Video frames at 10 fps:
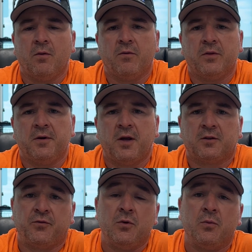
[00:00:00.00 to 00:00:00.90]
over the next
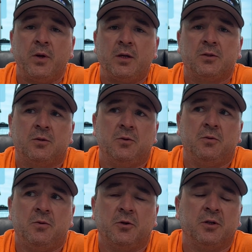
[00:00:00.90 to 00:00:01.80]
few weeks,
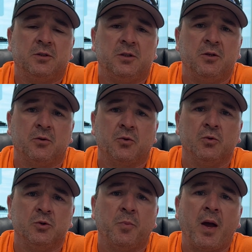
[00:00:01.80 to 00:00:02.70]
you're gonna see the
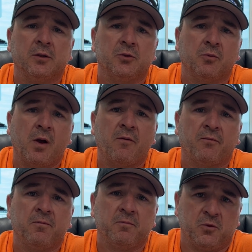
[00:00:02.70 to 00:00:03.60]
crews bouncing
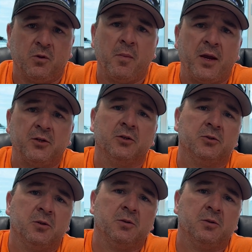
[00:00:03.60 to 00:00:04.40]
around to the major